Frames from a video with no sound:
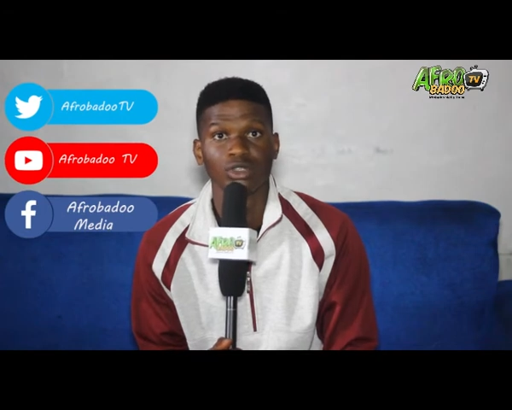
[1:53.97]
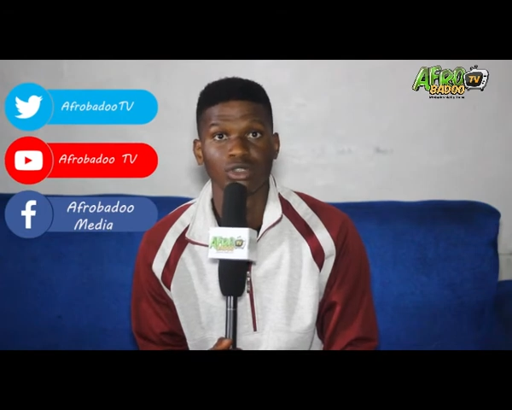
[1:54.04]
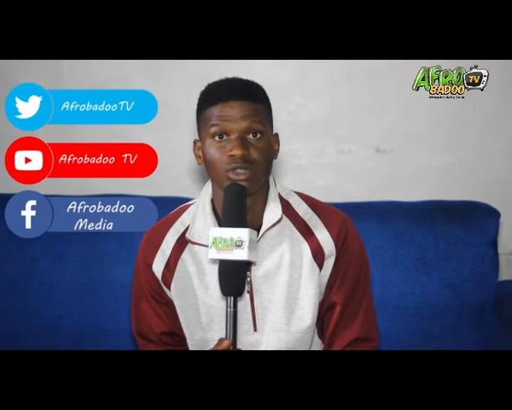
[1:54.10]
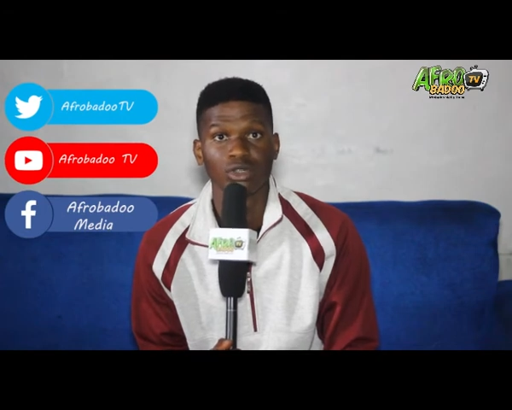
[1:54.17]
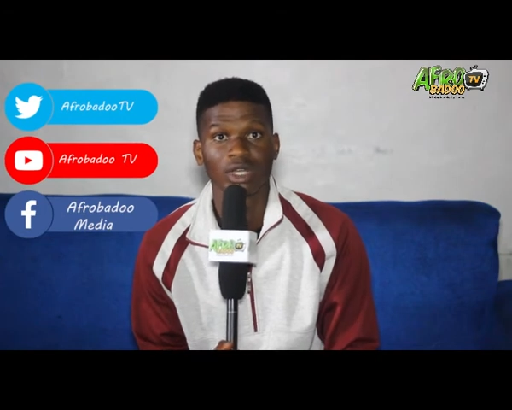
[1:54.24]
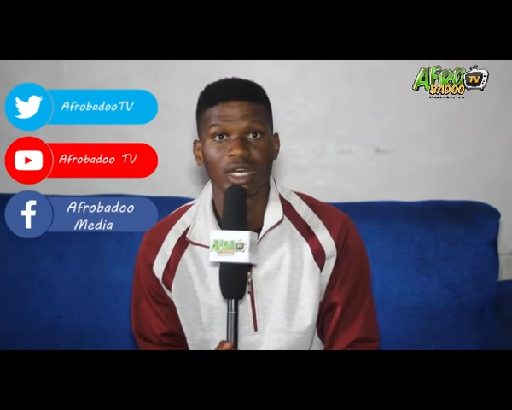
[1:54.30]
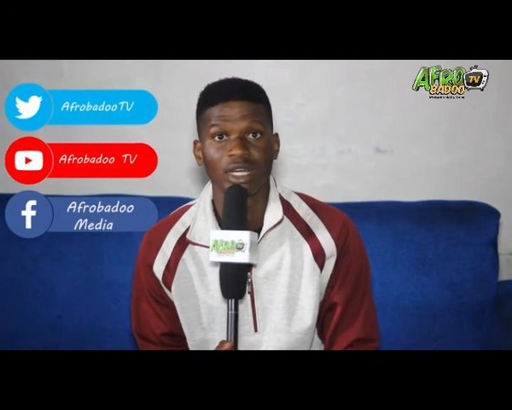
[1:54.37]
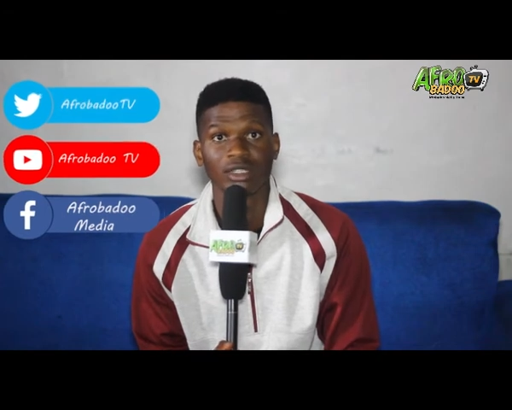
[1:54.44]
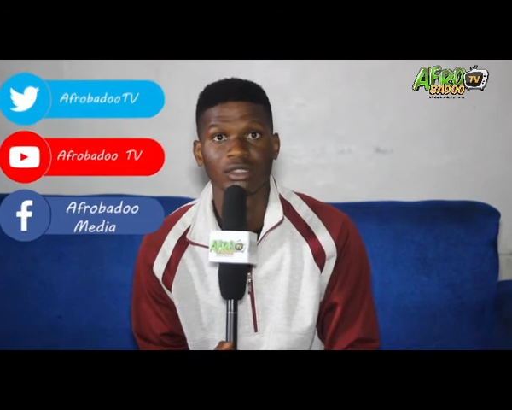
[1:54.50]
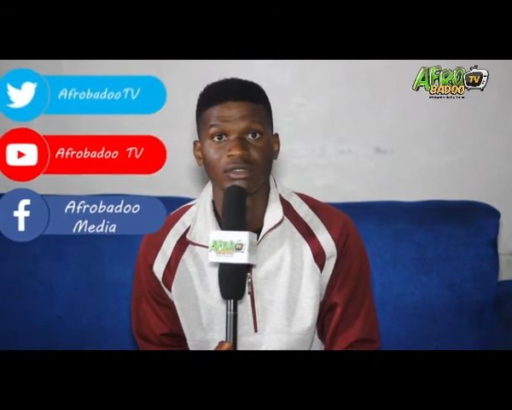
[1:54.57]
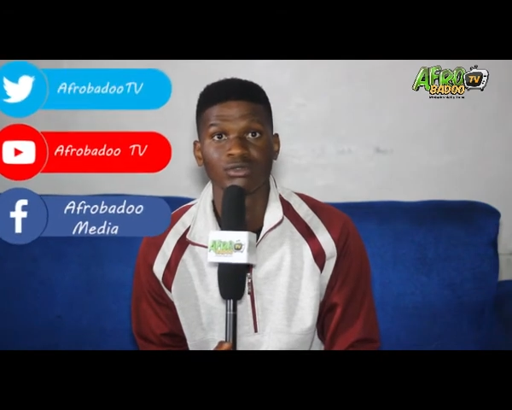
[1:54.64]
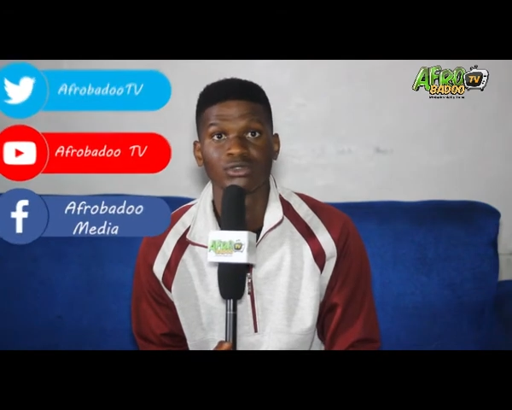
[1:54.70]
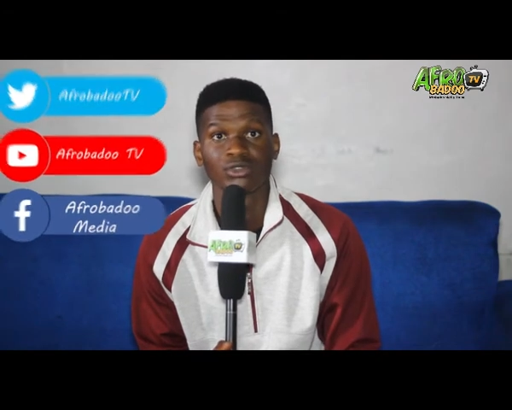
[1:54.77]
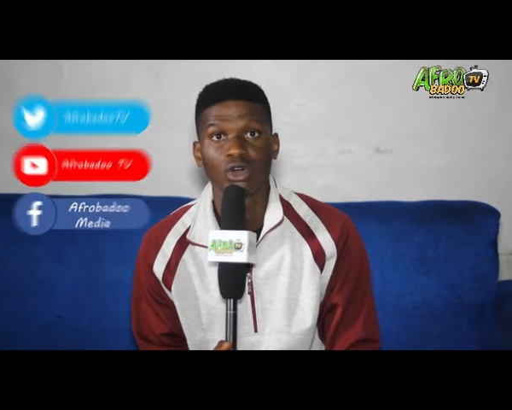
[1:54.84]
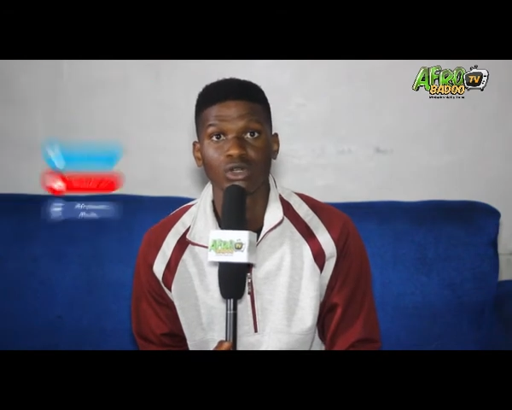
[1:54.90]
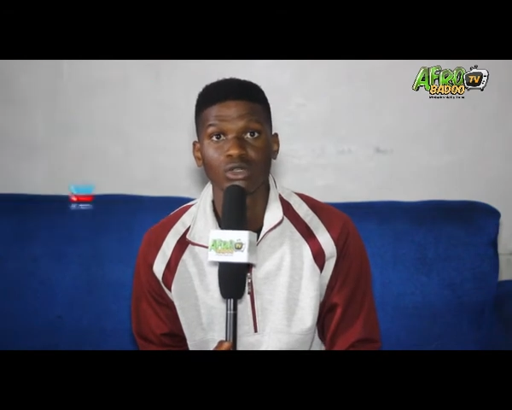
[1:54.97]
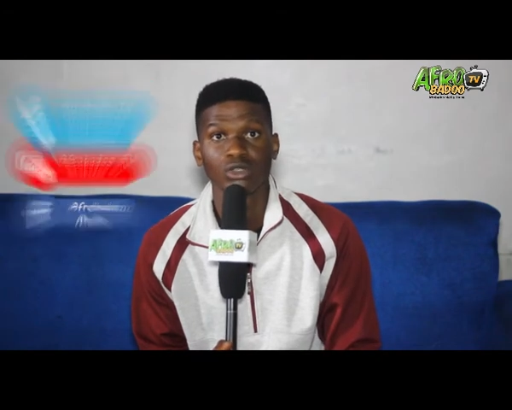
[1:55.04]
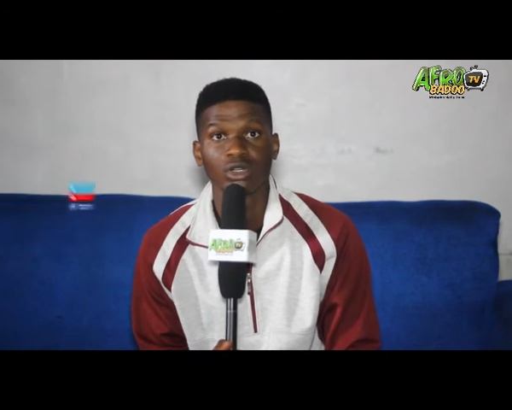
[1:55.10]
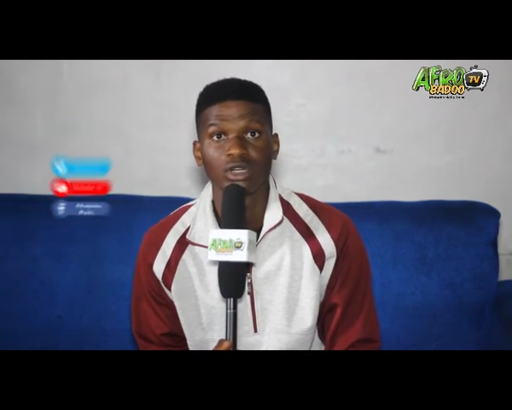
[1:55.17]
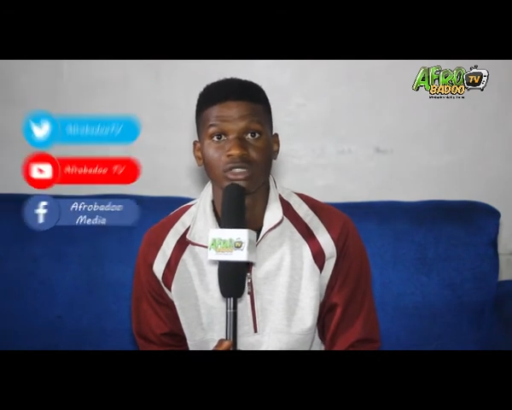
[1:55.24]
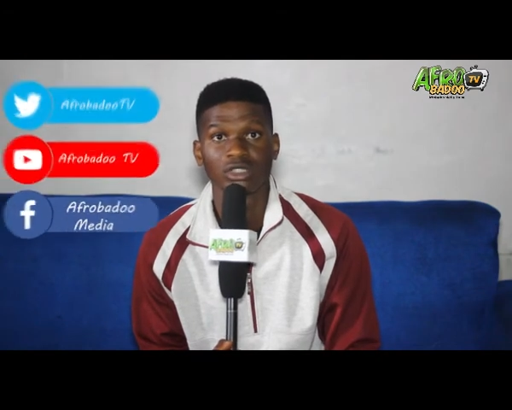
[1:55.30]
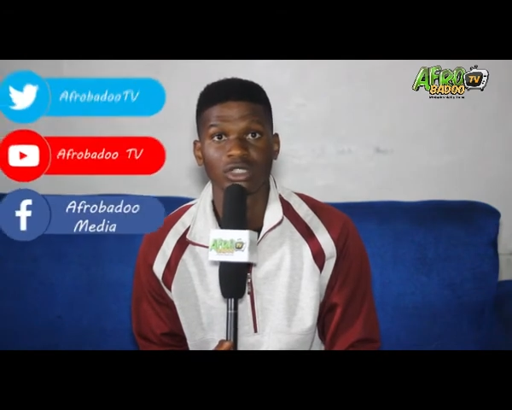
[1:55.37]
You can
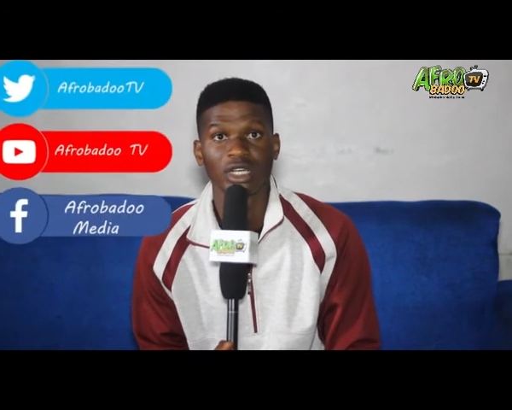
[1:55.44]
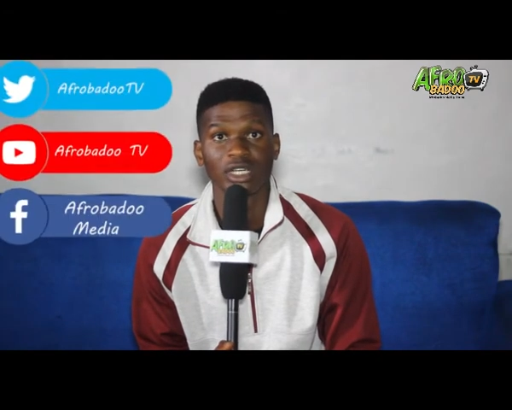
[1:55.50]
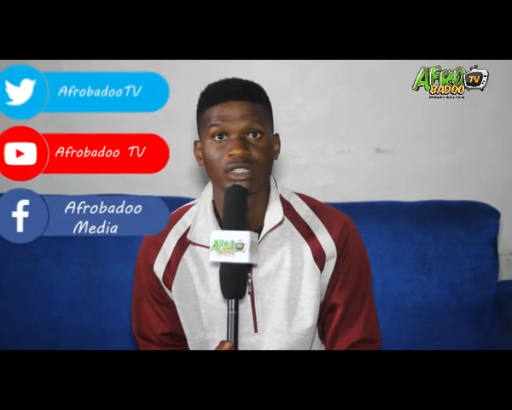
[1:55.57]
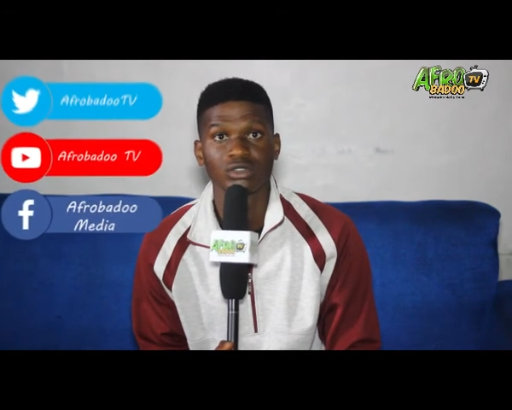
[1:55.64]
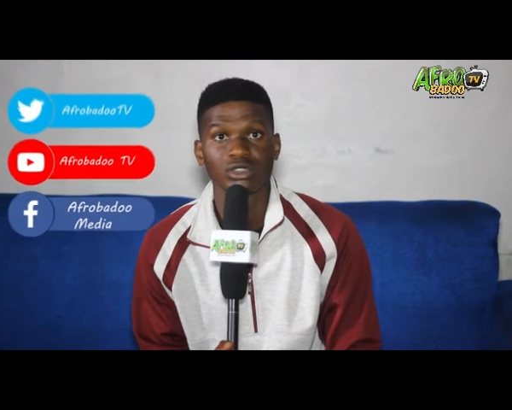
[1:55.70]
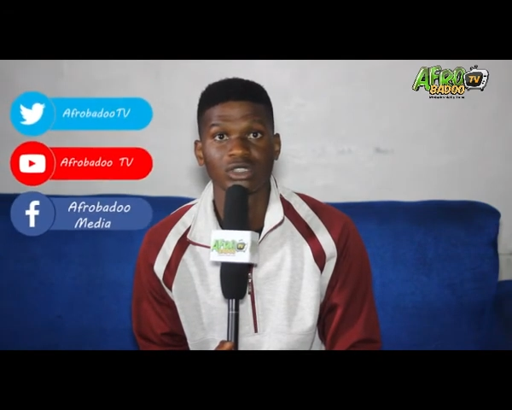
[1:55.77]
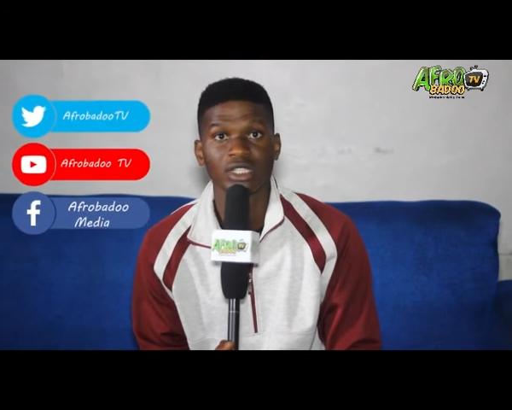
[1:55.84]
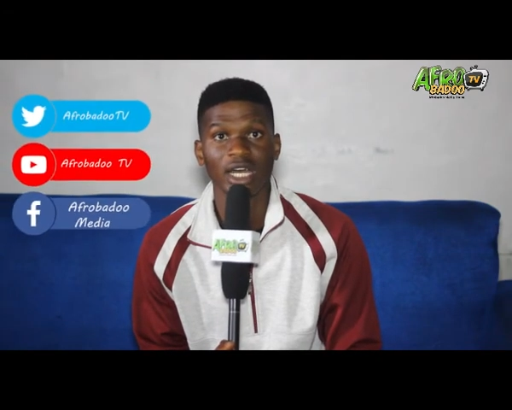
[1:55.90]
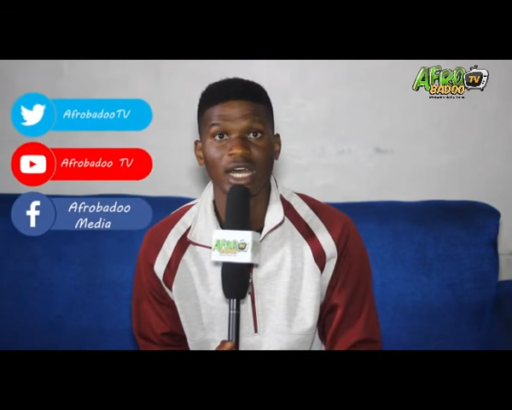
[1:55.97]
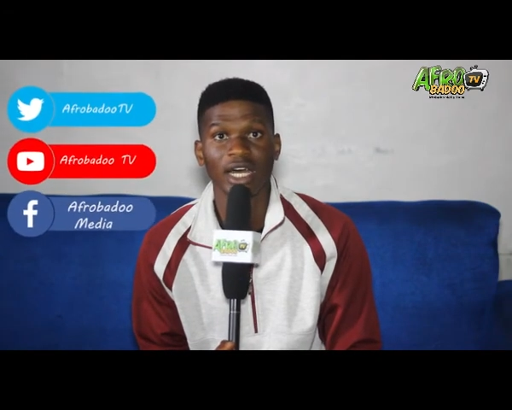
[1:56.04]
follow us on our Twitter